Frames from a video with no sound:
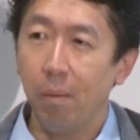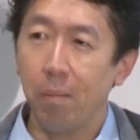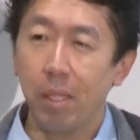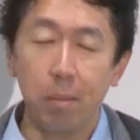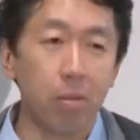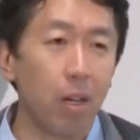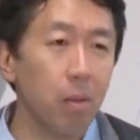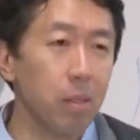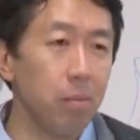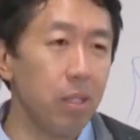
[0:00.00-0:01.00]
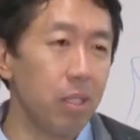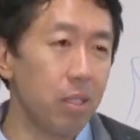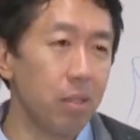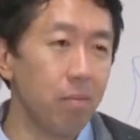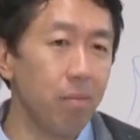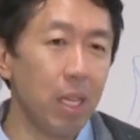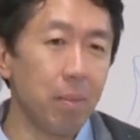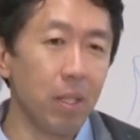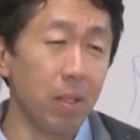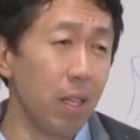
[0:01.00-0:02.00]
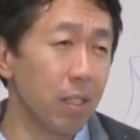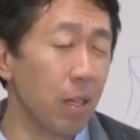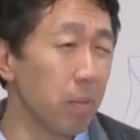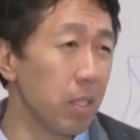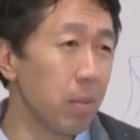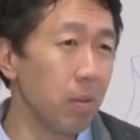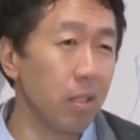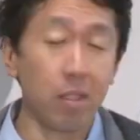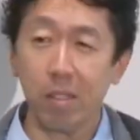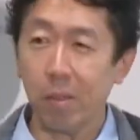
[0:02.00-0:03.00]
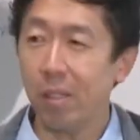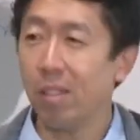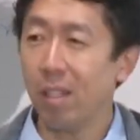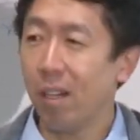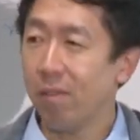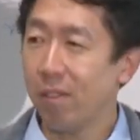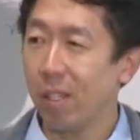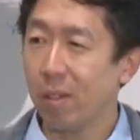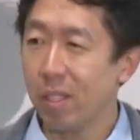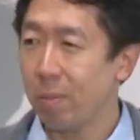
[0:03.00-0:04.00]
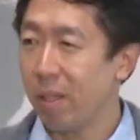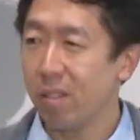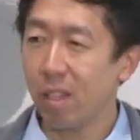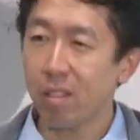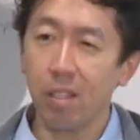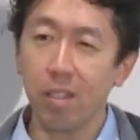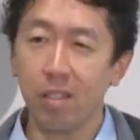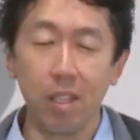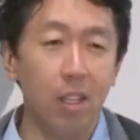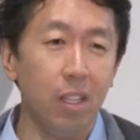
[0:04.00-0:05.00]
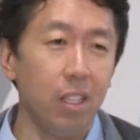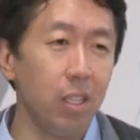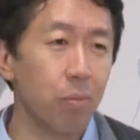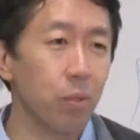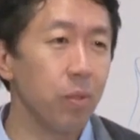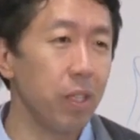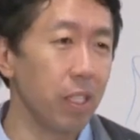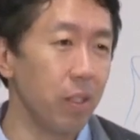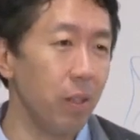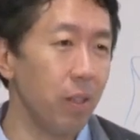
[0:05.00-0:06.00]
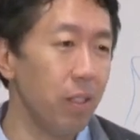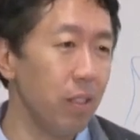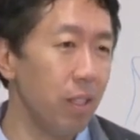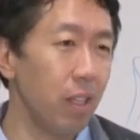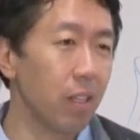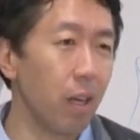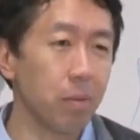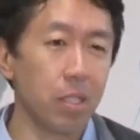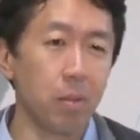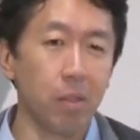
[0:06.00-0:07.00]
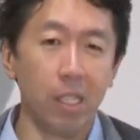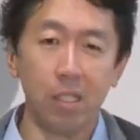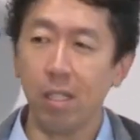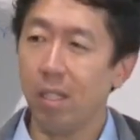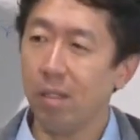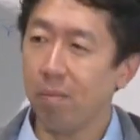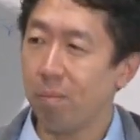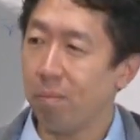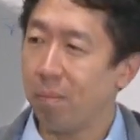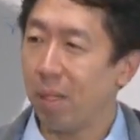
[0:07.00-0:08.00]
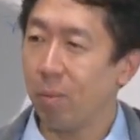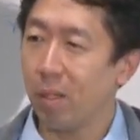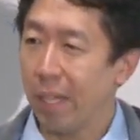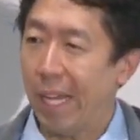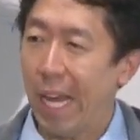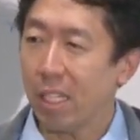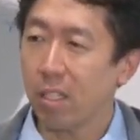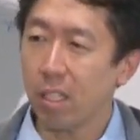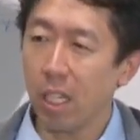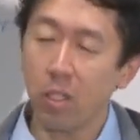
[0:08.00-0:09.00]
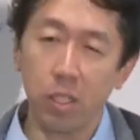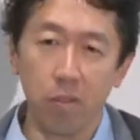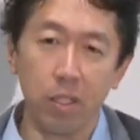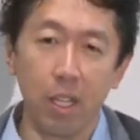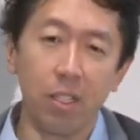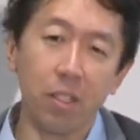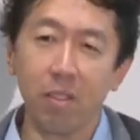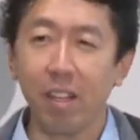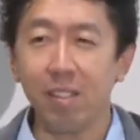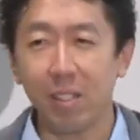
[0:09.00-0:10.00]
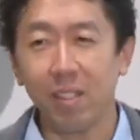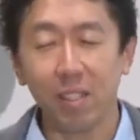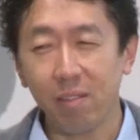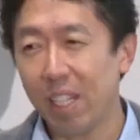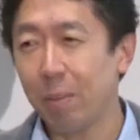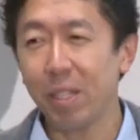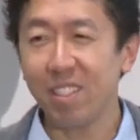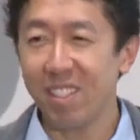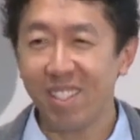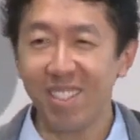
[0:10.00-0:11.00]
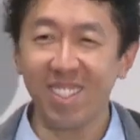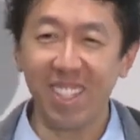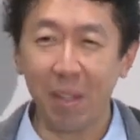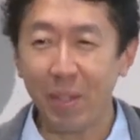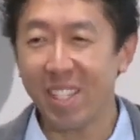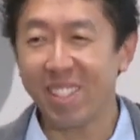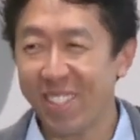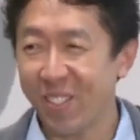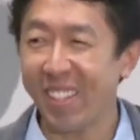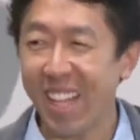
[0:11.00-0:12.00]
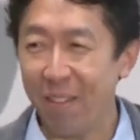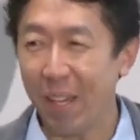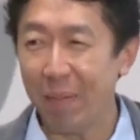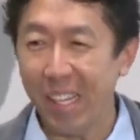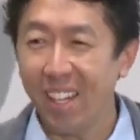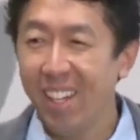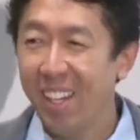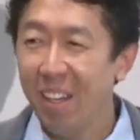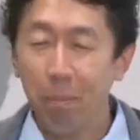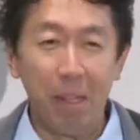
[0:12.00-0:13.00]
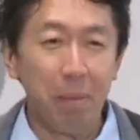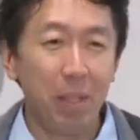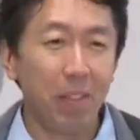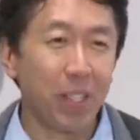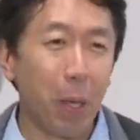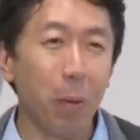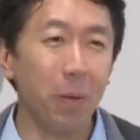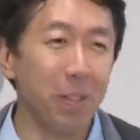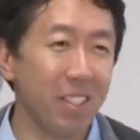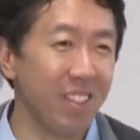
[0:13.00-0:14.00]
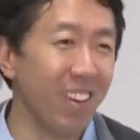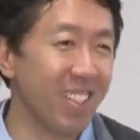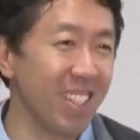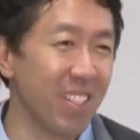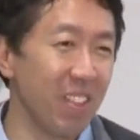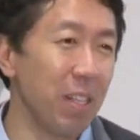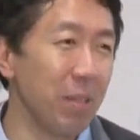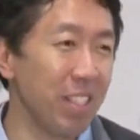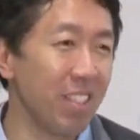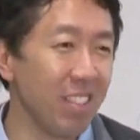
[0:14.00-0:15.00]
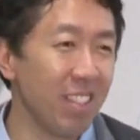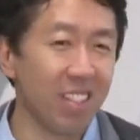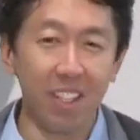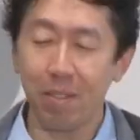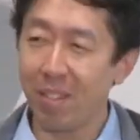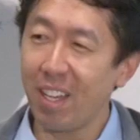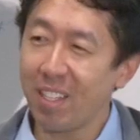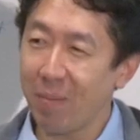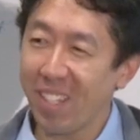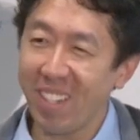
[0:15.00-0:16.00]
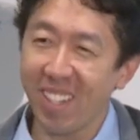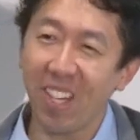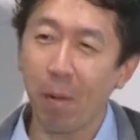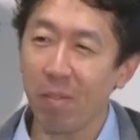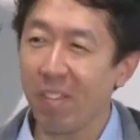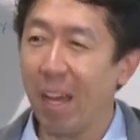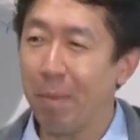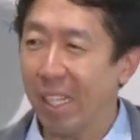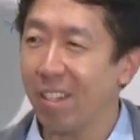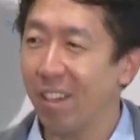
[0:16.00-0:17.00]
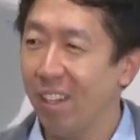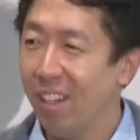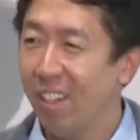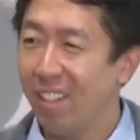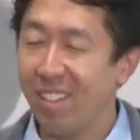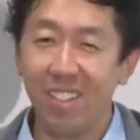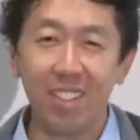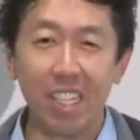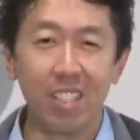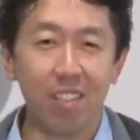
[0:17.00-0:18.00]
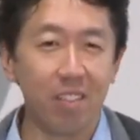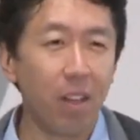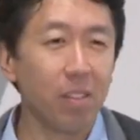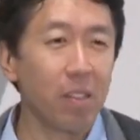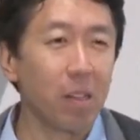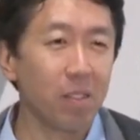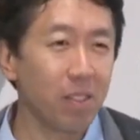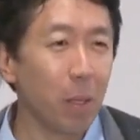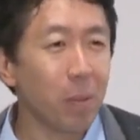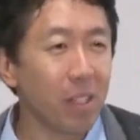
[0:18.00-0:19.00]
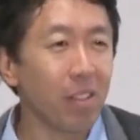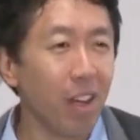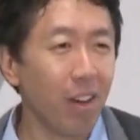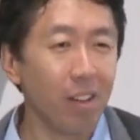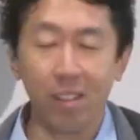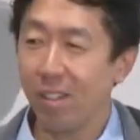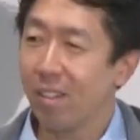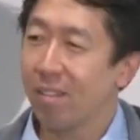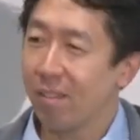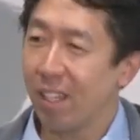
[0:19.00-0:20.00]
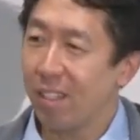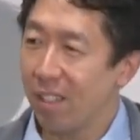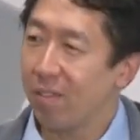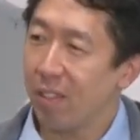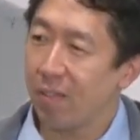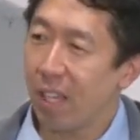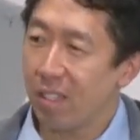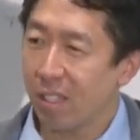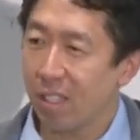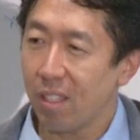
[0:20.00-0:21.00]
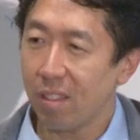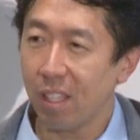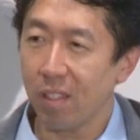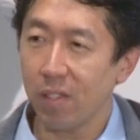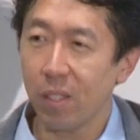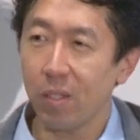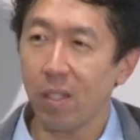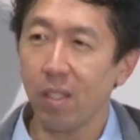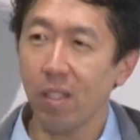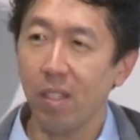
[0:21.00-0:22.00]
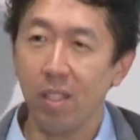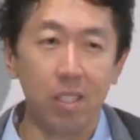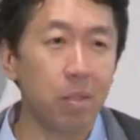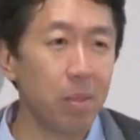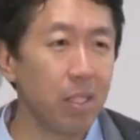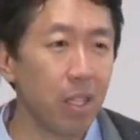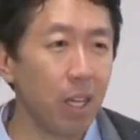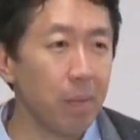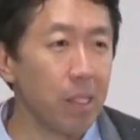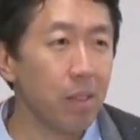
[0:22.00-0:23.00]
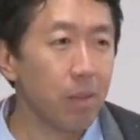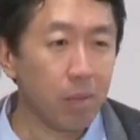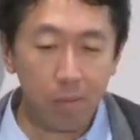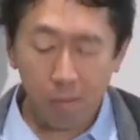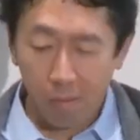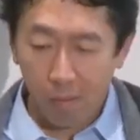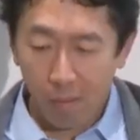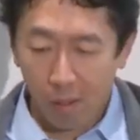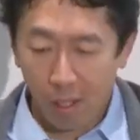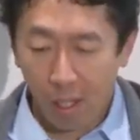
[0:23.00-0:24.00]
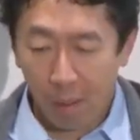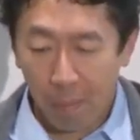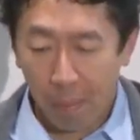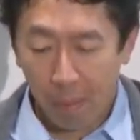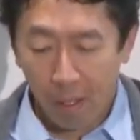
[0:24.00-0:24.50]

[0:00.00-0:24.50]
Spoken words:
But the problem is maybe your helicopter simulator is good enough, and you can spend 6 years improving your helicopter simulator, but will that actually get you the result? And you can write a PhD thesis and get a PhD doing that, maybe. But if your goal is not just to write a PhD thesis, it's actually make your helicopter fly better. It's actually not totally clear, right, if that's the key thing for you to spend time on.